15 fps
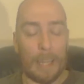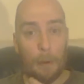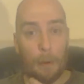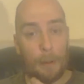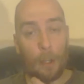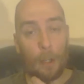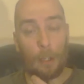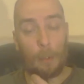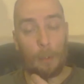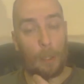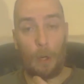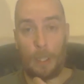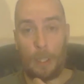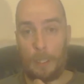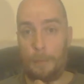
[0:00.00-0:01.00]
It's probably not going
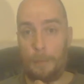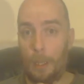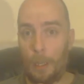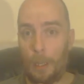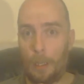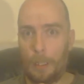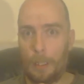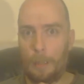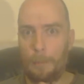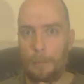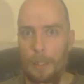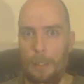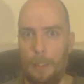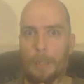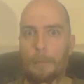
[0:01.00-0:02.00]
to be quite to my
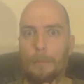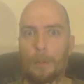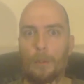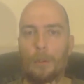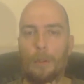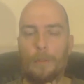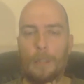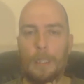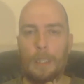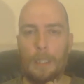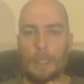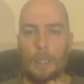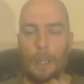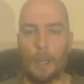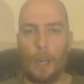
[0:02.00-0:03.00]
liking because I'm more of
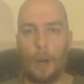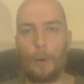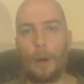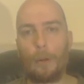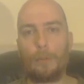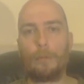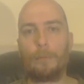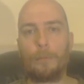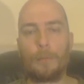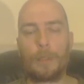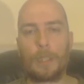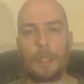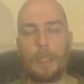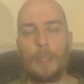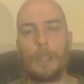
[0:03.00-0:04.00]
a low
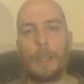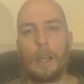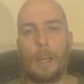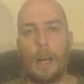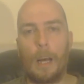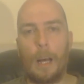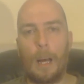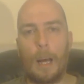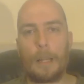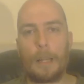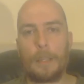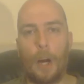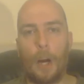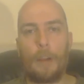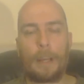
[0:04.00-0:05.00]
ohms
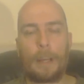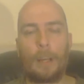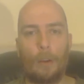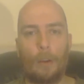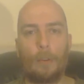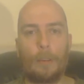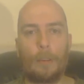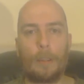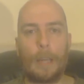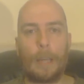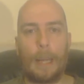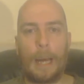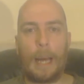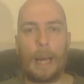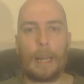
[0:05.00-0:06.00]
direct
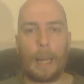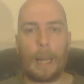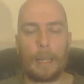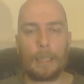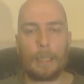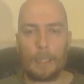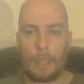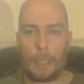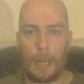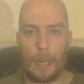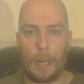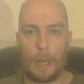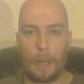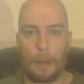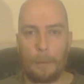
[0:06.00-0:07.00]
long inhaler.
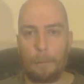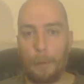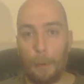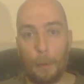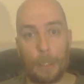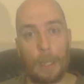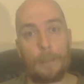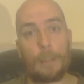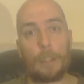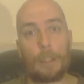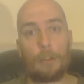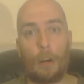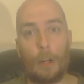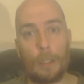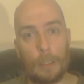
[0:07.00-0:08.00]
But we'll give
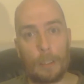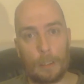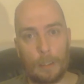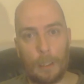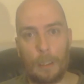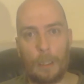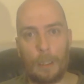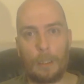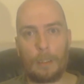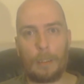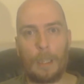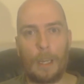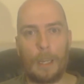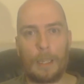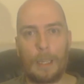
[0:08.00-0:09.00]
it a try and
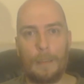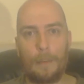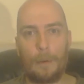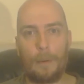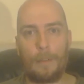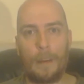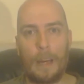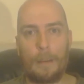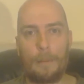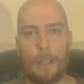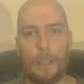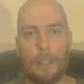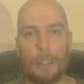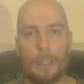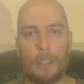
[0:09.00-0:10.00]
I'll give you a fair
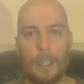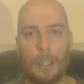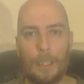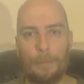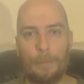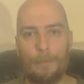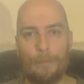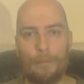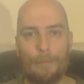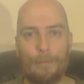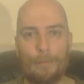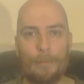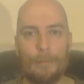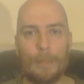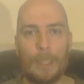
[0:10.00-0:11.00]
verdict. So
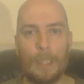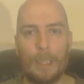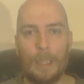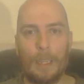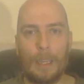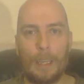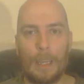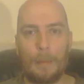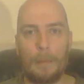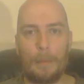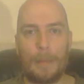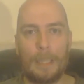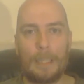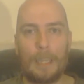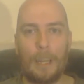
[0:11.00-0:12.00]

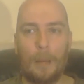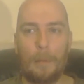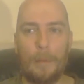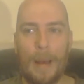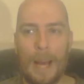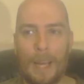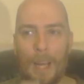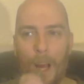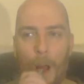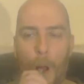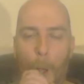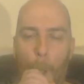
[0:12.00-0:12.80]
give me a minute and I'll be back.